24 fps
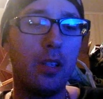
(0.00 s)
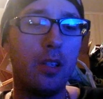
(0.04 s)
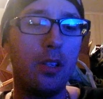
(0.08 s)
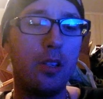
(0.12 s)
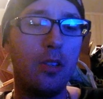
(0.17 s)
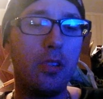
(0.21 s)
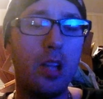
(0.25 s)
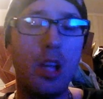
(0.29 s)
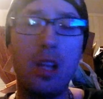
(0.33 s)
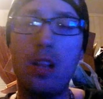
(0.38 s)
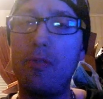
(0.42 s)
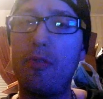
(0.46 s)

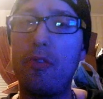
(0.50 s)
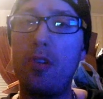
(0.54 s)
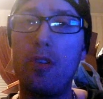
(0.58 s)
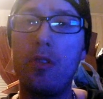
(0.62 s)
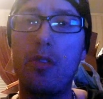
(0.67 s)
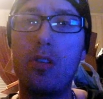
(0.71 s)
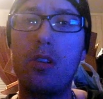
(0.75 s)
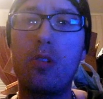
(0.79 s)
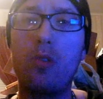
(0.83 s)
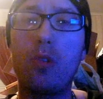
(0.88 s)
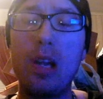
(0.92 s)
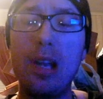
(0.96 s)
Jasper
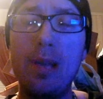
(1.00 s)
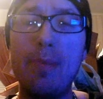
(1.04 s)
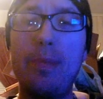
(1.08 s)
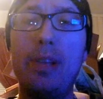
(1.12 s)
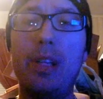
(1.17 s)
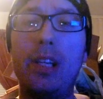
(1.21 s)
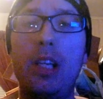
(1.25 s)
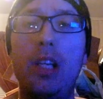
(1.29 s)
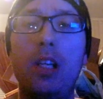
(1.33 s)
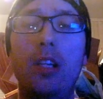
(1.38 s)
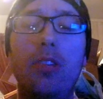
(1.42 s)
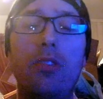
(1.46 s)
screaming
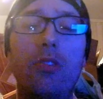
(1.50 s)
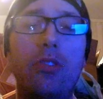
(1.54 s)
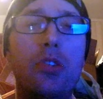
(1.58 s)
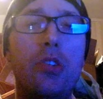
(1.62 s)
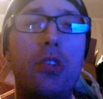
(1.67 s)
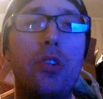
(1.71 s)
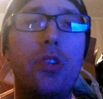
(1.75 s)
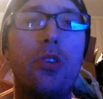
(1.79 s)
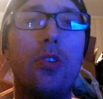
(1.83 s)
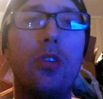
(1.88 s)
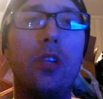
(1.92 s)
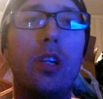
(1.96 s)
energy
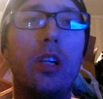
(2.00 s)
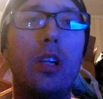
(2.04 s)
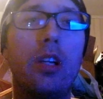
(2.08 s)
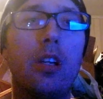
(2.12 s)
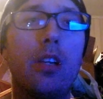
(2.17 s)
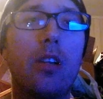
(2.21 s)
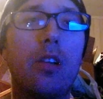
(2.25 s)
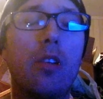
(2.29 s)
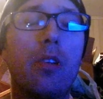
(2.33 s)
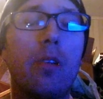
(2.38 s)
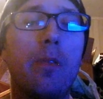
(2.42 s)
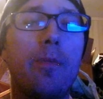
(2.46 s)

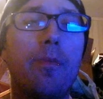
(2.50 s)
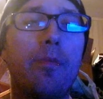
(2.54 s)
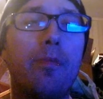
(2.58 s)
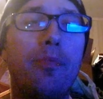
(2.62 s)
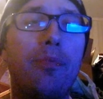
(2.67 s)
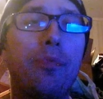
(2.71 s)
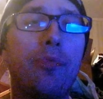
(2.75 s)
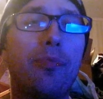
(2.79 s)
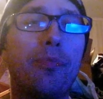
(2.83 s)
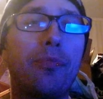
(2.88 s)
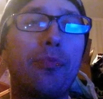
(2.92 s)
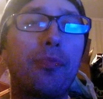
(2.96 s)
drinks.
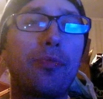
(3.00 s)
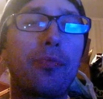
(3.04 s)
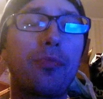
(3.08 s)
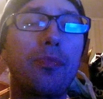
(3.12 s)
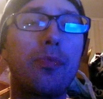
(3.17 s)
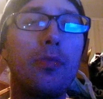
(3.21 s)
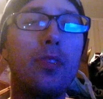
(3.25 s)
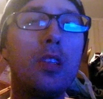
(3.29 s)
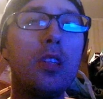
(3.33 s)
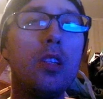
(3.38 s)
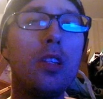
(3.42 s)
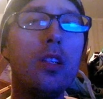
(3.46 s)

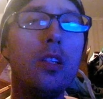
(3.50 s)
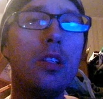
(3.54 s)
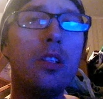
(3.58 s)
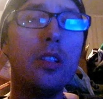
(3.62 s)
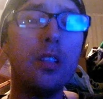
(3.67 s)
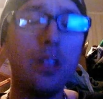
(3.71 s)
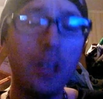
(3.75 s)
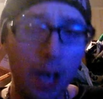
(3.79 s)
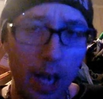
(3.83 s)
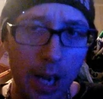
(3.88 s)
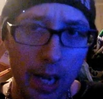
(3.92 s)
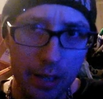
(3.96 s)

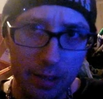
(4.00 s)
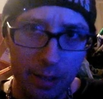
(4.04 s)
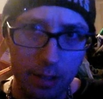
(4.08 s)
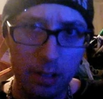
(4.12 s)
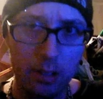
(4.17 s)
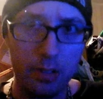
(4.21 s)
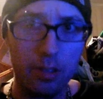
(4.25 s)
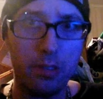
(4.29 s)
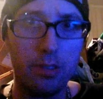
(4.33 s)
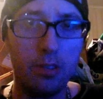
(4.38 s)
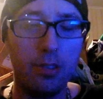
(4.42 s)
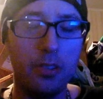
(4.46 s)
Realize
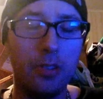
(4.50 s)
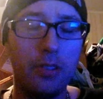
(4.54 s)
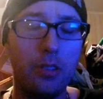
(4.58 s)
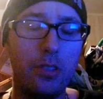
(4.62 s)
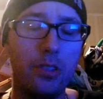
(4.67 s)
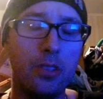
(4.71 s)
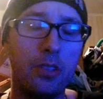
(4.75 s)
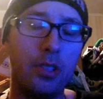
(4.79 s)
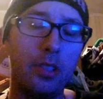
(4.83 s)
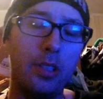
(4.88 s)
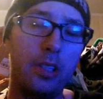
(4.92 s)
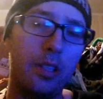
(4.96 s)
energy
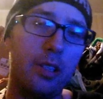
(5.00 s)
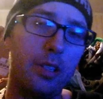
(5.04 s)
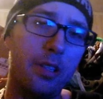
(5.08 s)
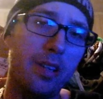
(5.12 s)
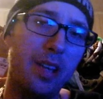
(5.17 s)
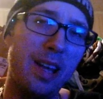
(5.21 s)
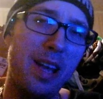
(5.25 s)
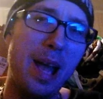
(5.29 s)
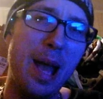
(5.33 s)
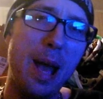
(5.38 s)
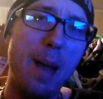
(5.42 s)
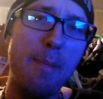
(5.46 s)
drinks.
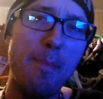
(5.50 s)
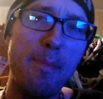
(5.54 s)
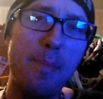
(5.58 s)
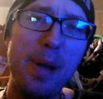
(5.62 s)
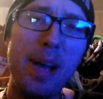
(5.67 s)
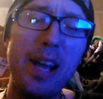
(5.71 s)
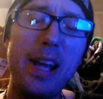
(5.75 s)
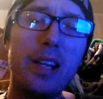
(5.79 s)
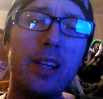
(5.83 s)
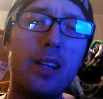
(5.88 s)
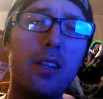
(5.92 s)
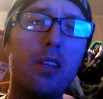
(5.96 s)

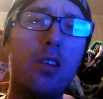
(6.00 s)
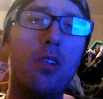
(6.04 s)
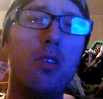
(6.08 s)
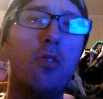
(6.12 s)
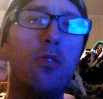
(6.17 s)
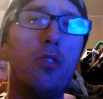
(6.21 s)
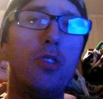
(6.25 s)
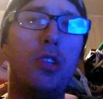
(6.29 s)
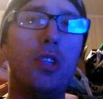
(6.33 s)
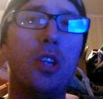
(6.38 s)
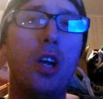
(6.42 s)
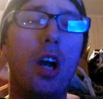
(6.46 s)
Bad cold
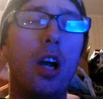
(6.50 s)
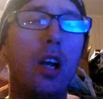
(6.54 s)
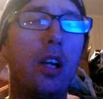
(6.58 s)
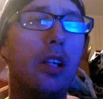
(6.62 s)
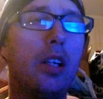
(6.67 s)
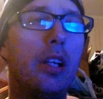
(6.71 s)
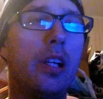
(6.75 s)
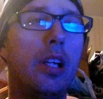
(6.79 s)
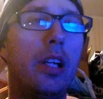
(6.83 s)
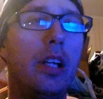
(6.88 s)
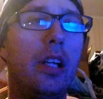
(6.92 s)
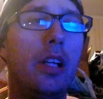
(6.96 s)

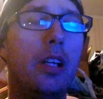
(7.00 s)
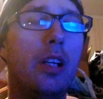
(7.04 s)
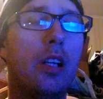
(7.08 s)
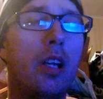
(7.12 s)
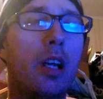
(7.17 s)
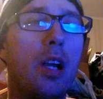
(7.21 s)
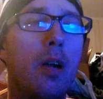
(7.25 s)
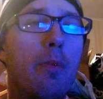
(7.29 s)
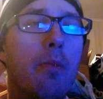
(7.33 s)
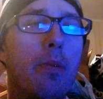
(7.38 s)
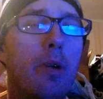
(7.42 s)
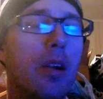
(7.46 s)
junkie.
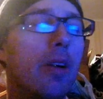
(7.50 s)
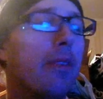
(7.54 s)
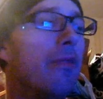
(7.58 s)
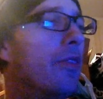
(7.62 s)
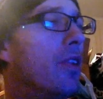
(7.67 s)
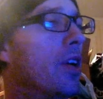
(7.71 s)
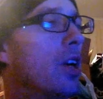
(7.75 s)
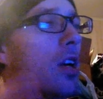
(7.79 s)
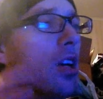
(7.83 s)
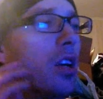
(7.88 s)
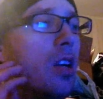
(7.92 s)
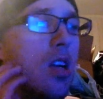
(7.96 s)
Burb
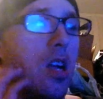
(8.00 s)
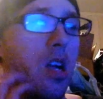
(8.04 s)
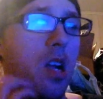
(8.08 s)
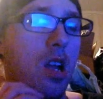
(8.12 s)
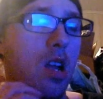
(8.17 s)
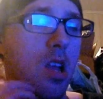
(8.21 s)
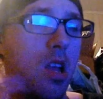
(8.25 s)
nerd.